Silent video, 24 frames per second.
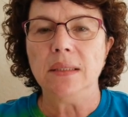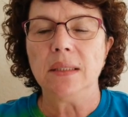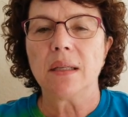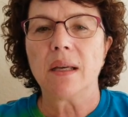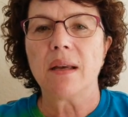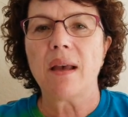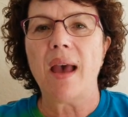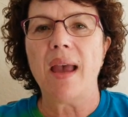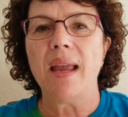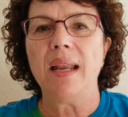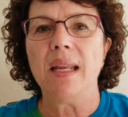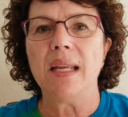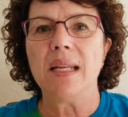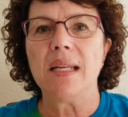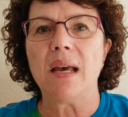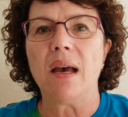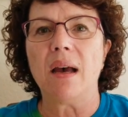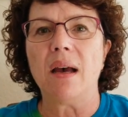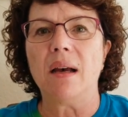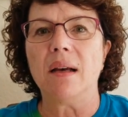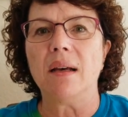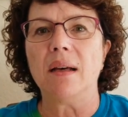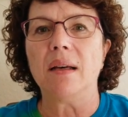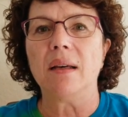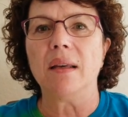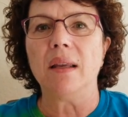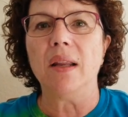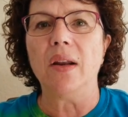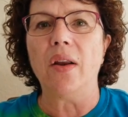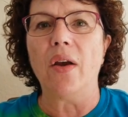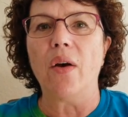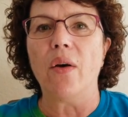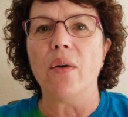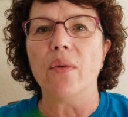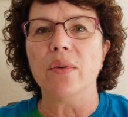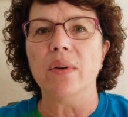kind of to, you
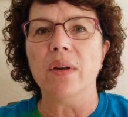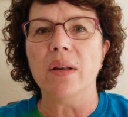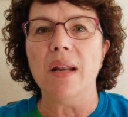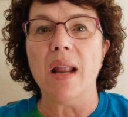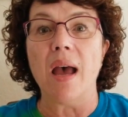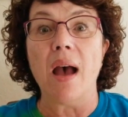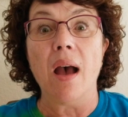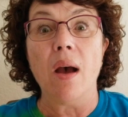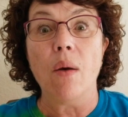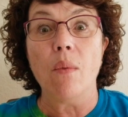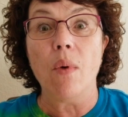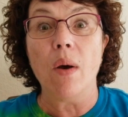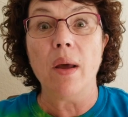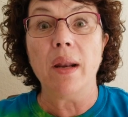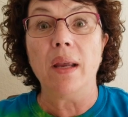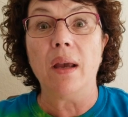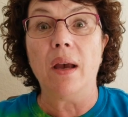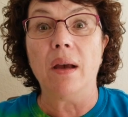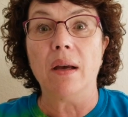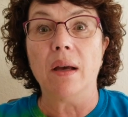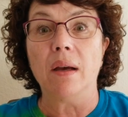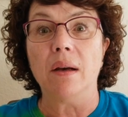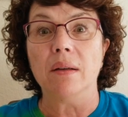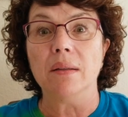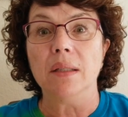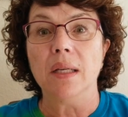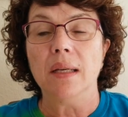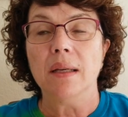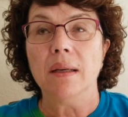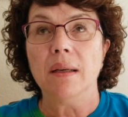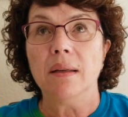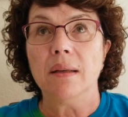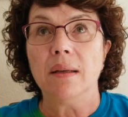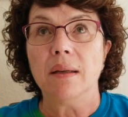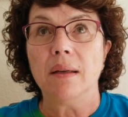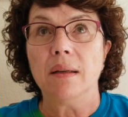know, not want to
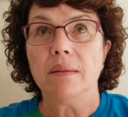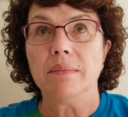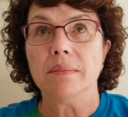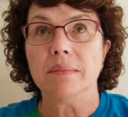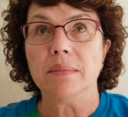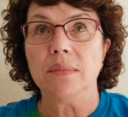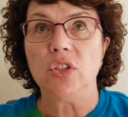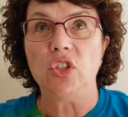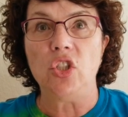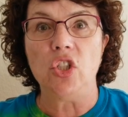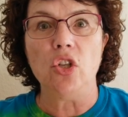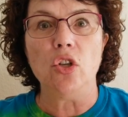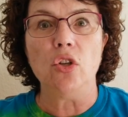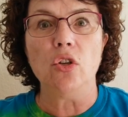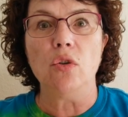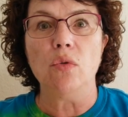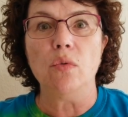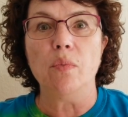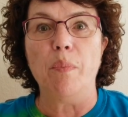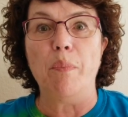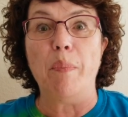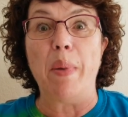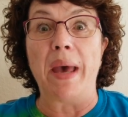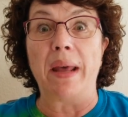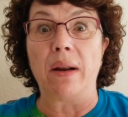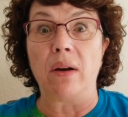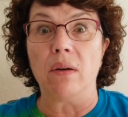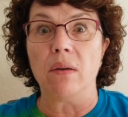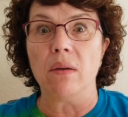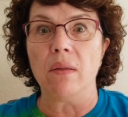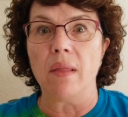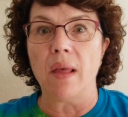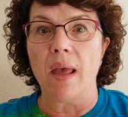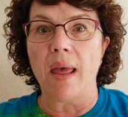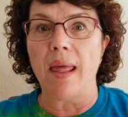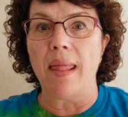do better
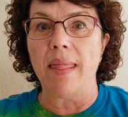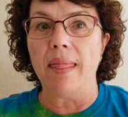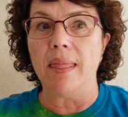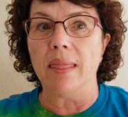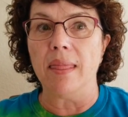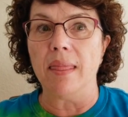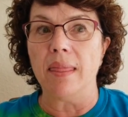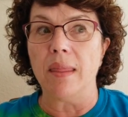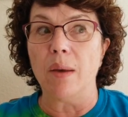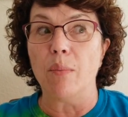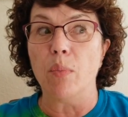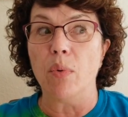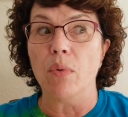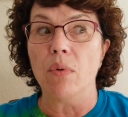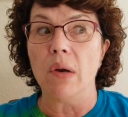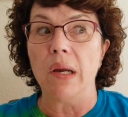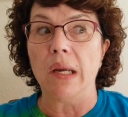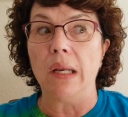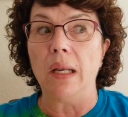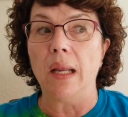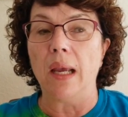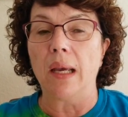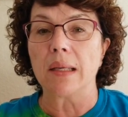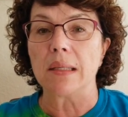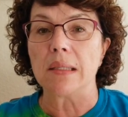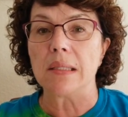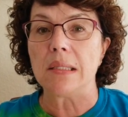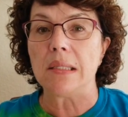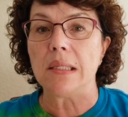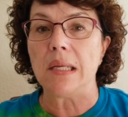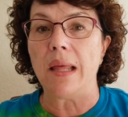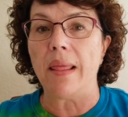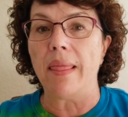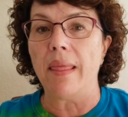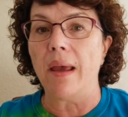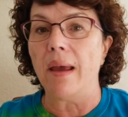than the boy next
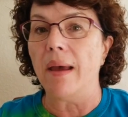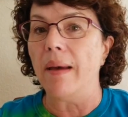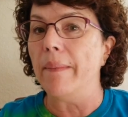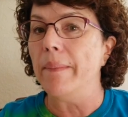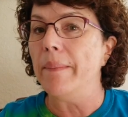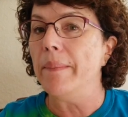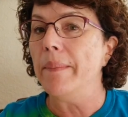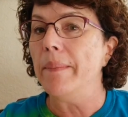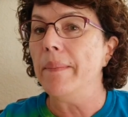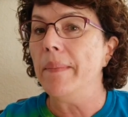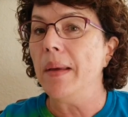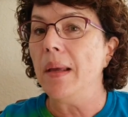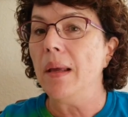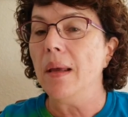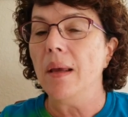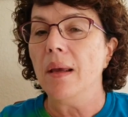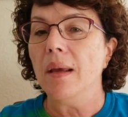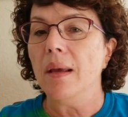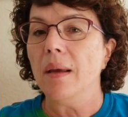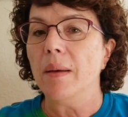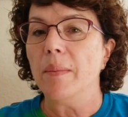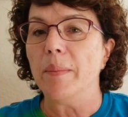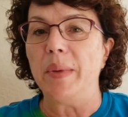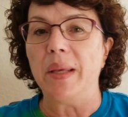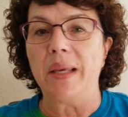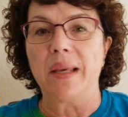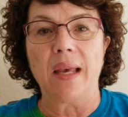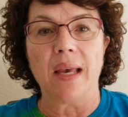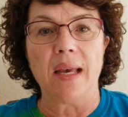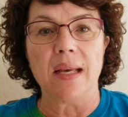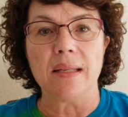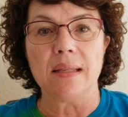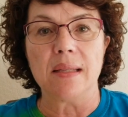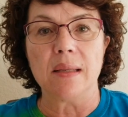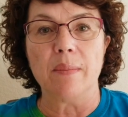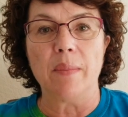to them
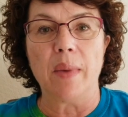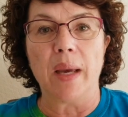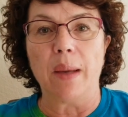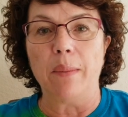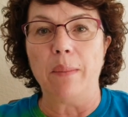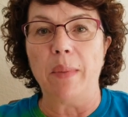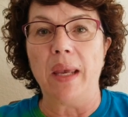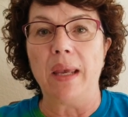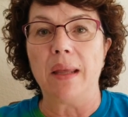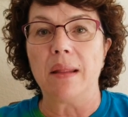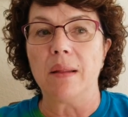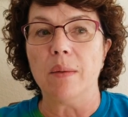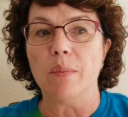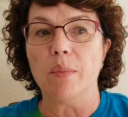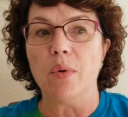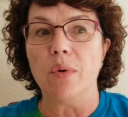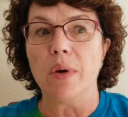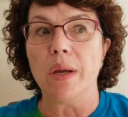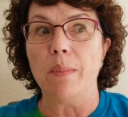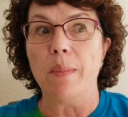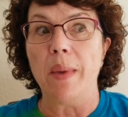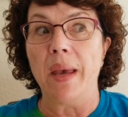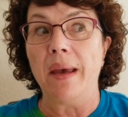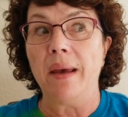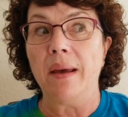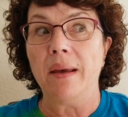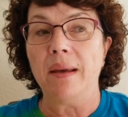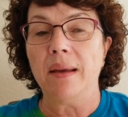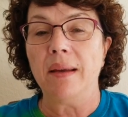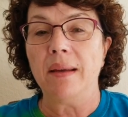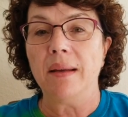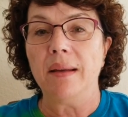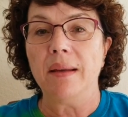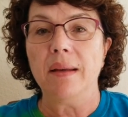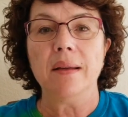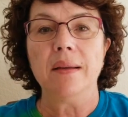because it might make the boy
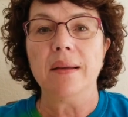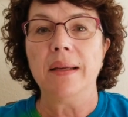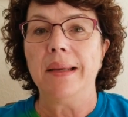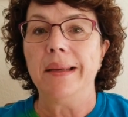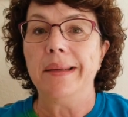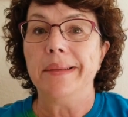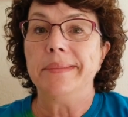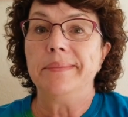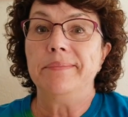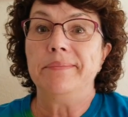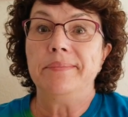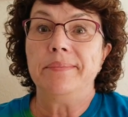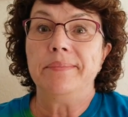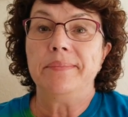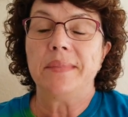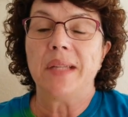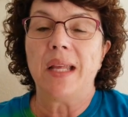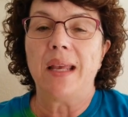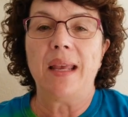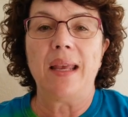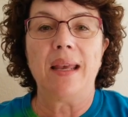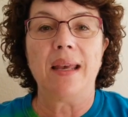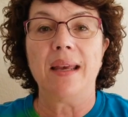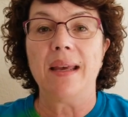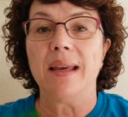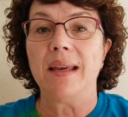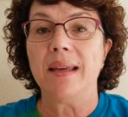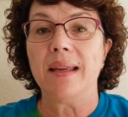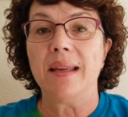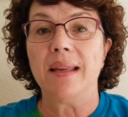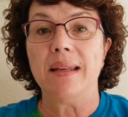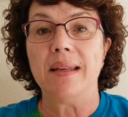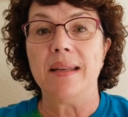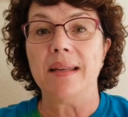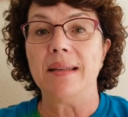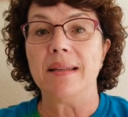mad.
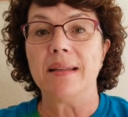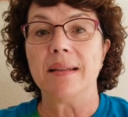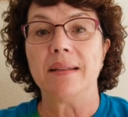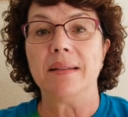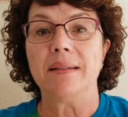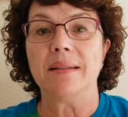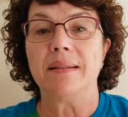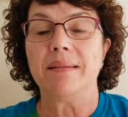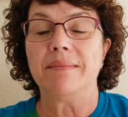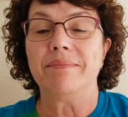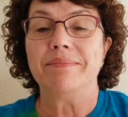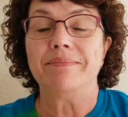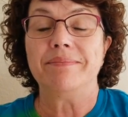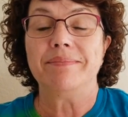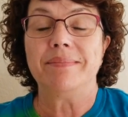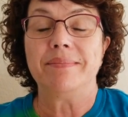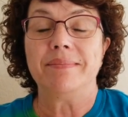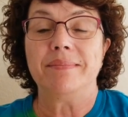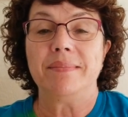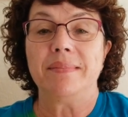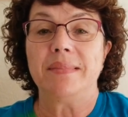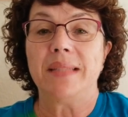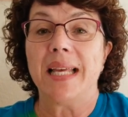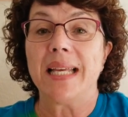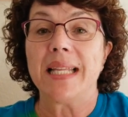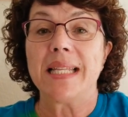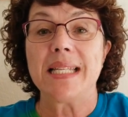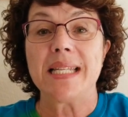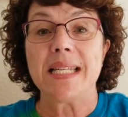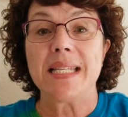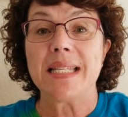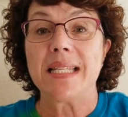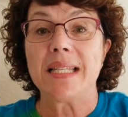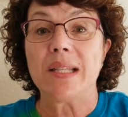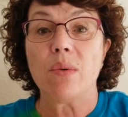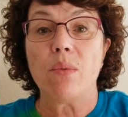And that's
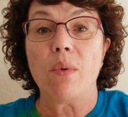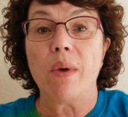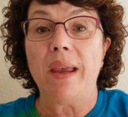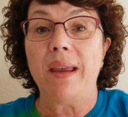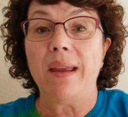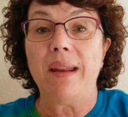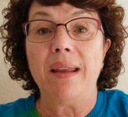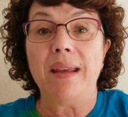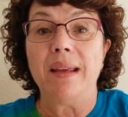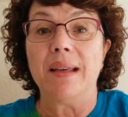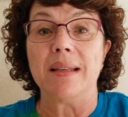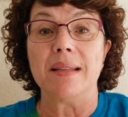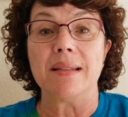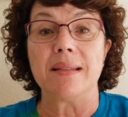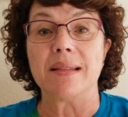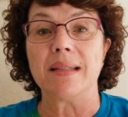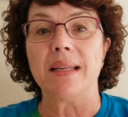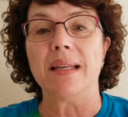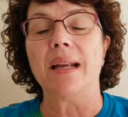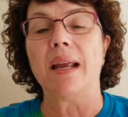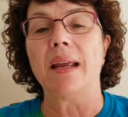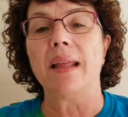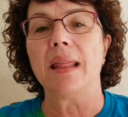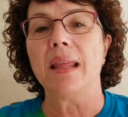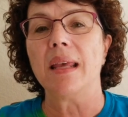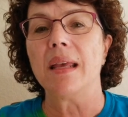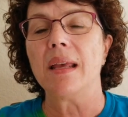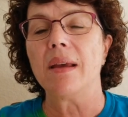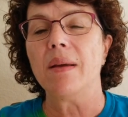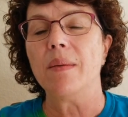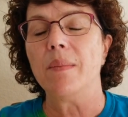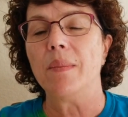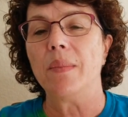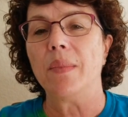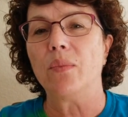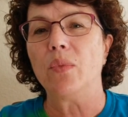just the way it is. And I think
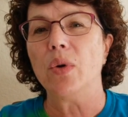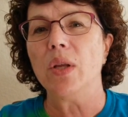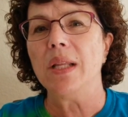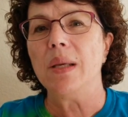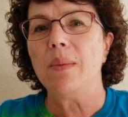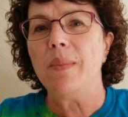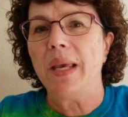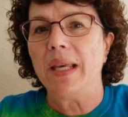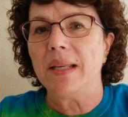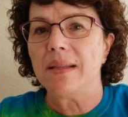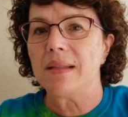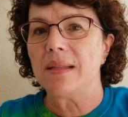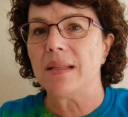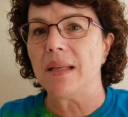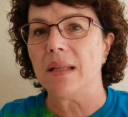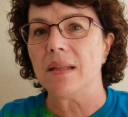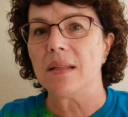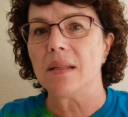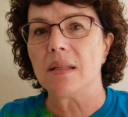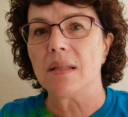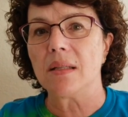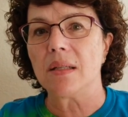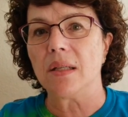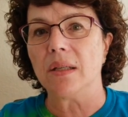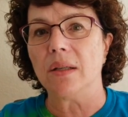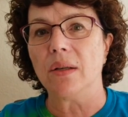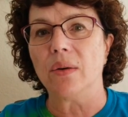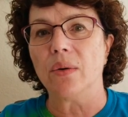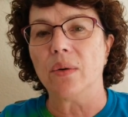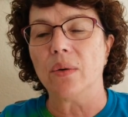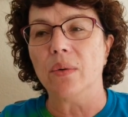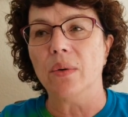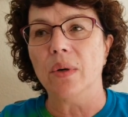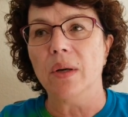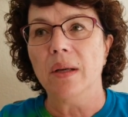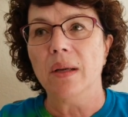it really makes sense
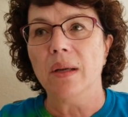to